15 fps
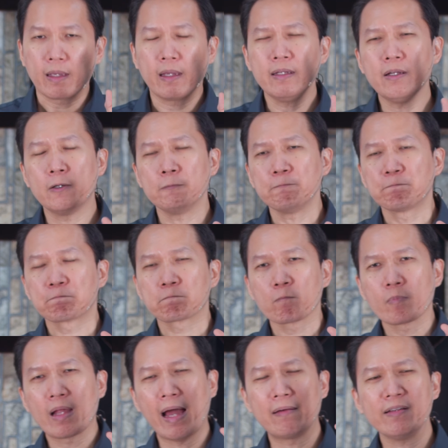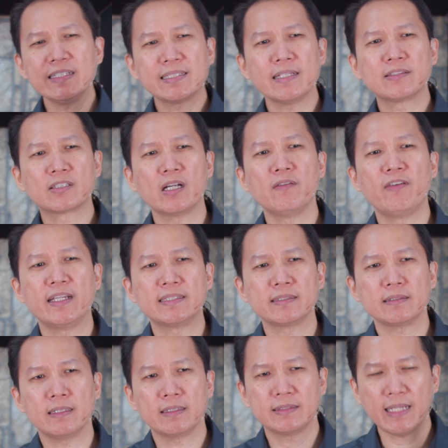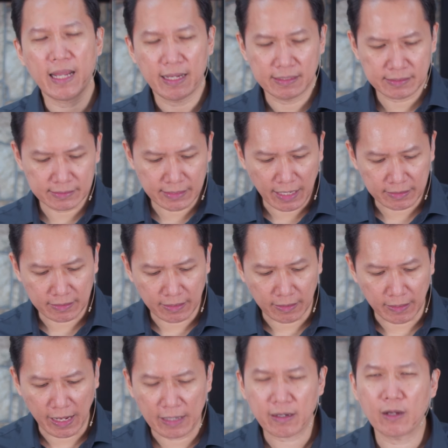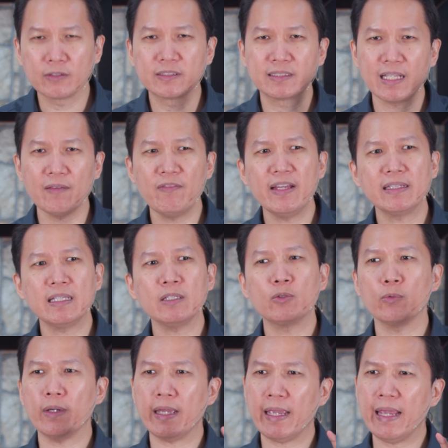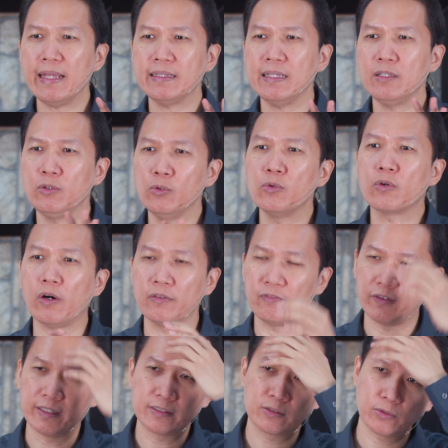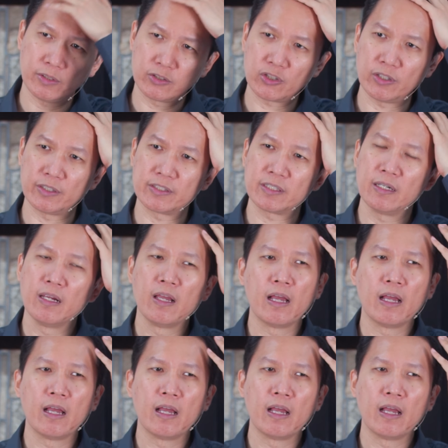You know, a recent survey says that uh, around seventy to eighty new converts to the church